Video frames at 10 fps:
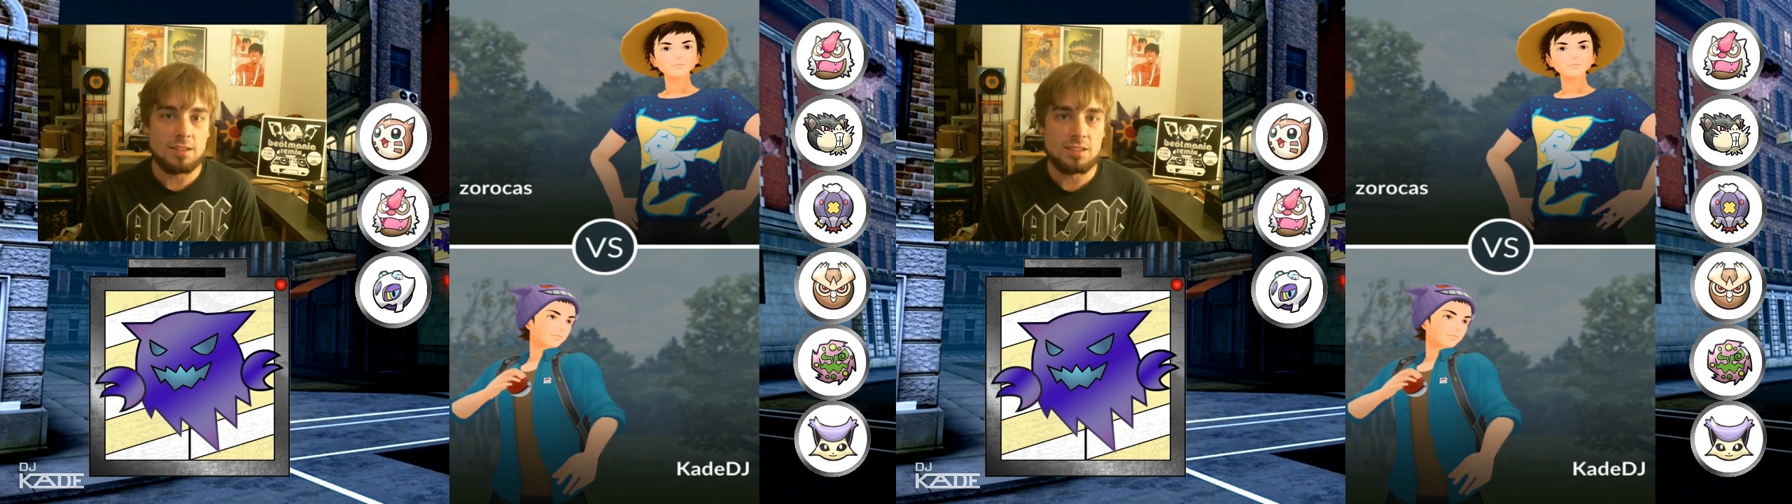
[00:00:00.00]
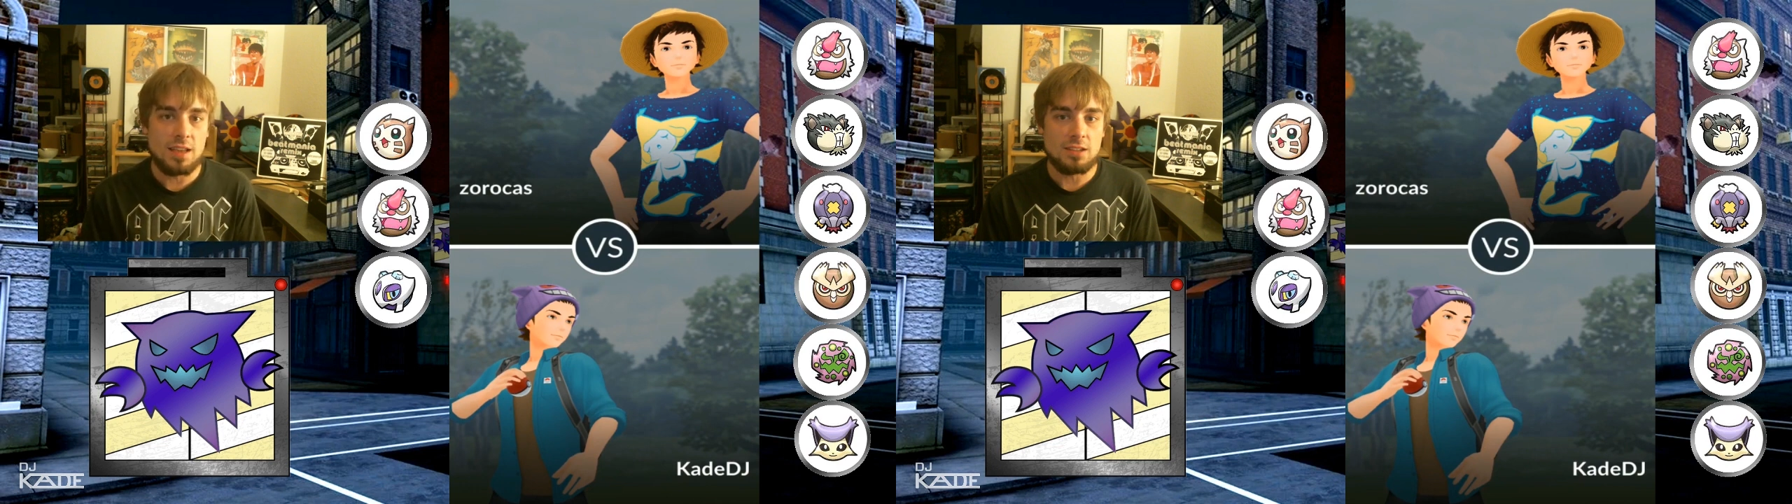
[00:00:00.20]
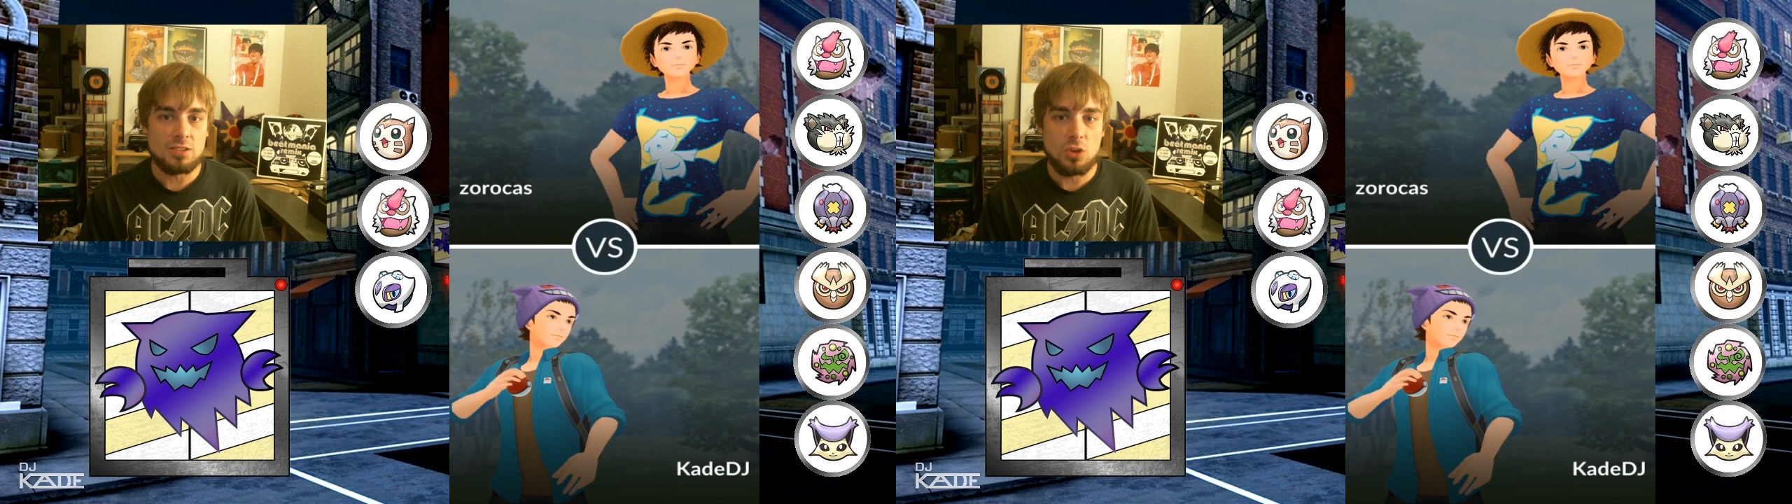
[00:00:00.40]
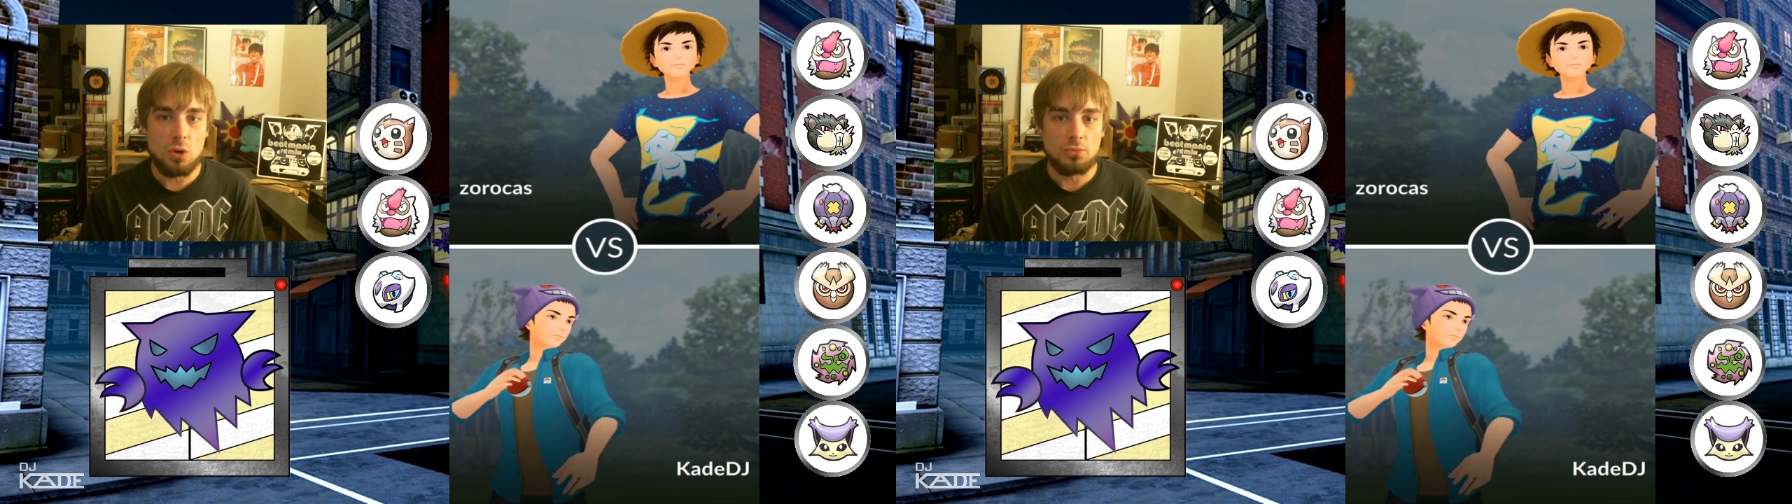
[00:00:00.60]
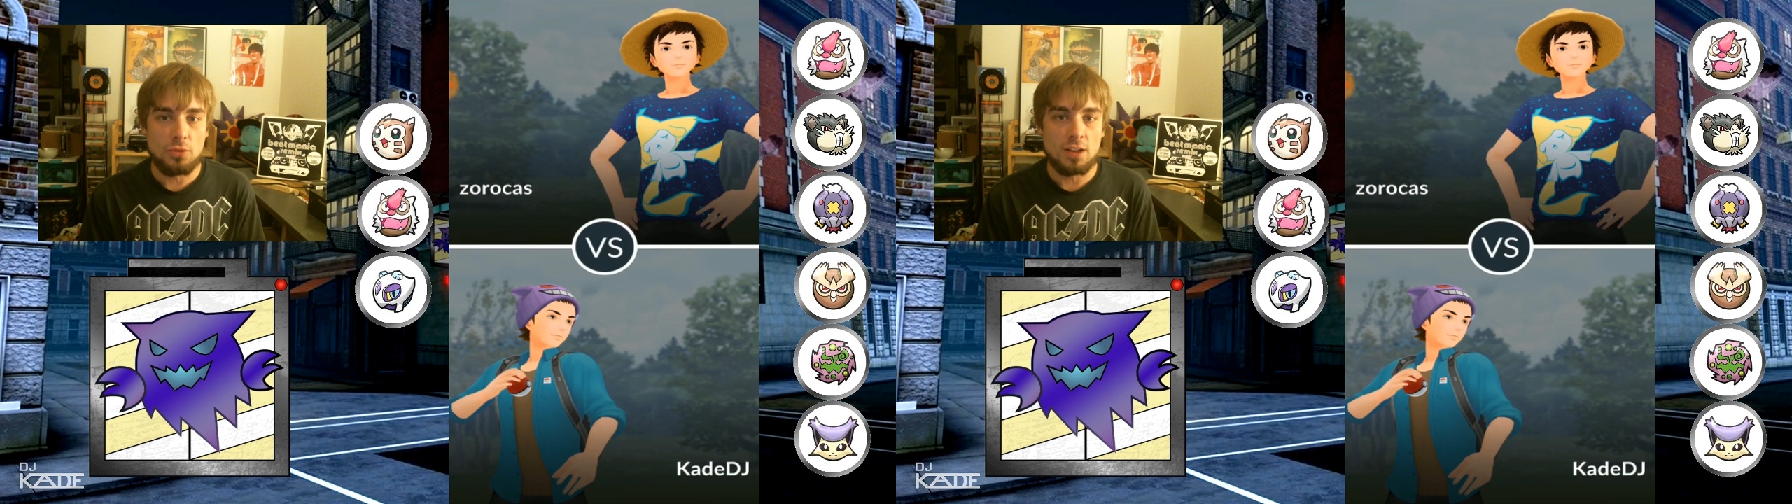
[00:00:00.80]
decided to go
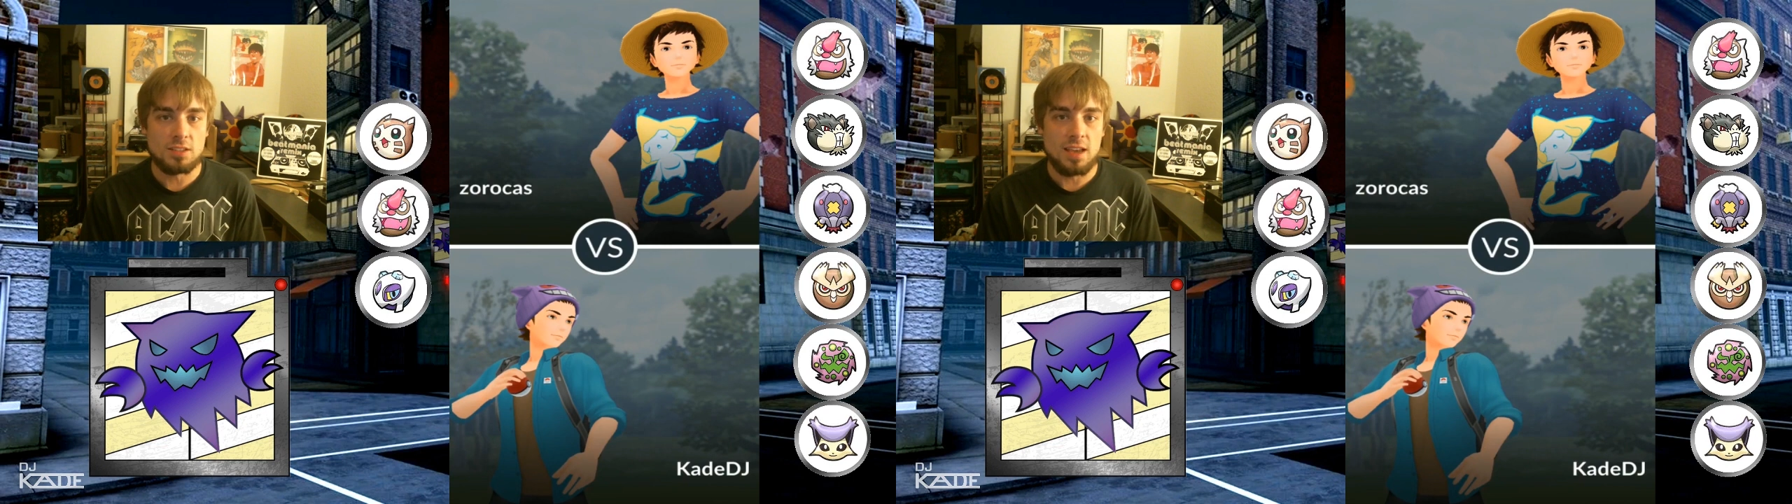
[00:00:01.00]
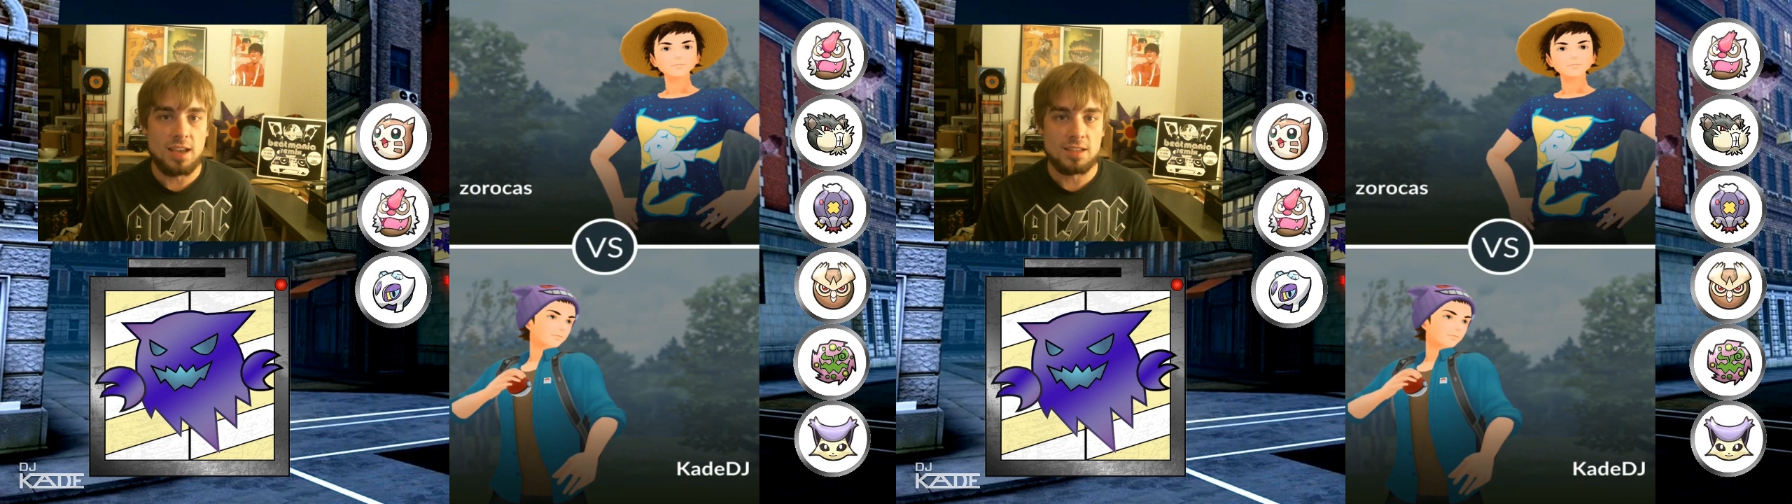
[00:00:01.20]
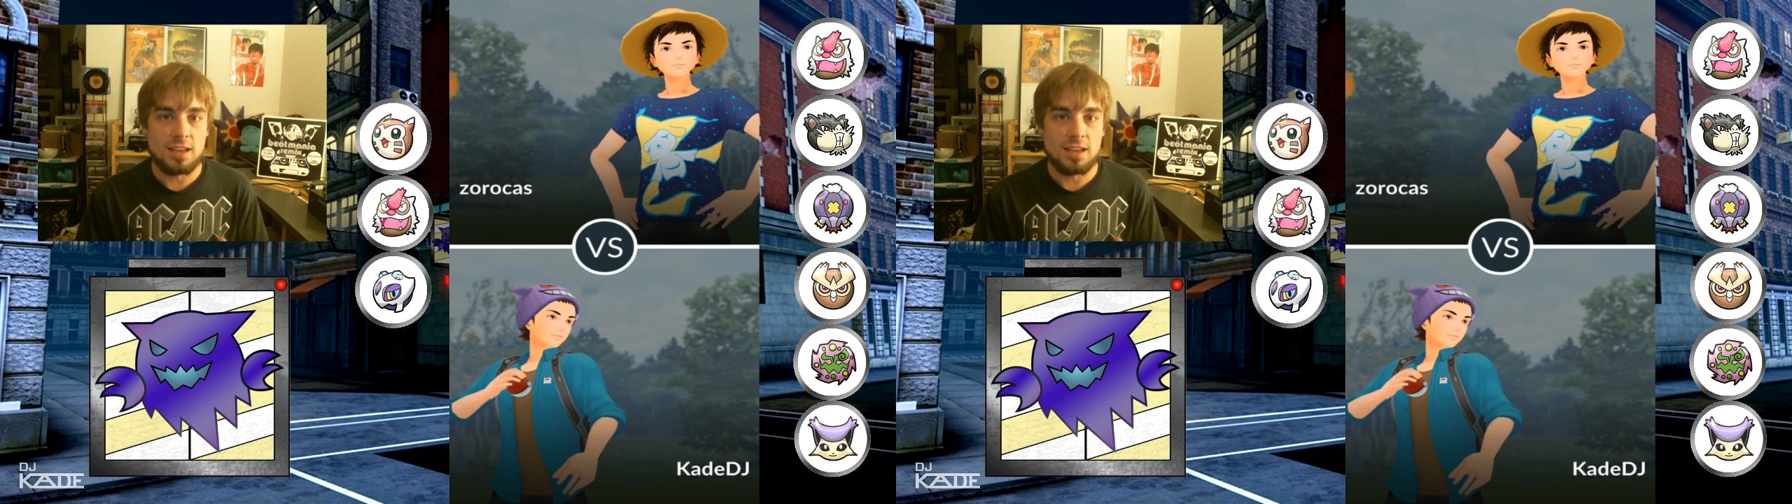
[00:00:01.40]
Frostlass.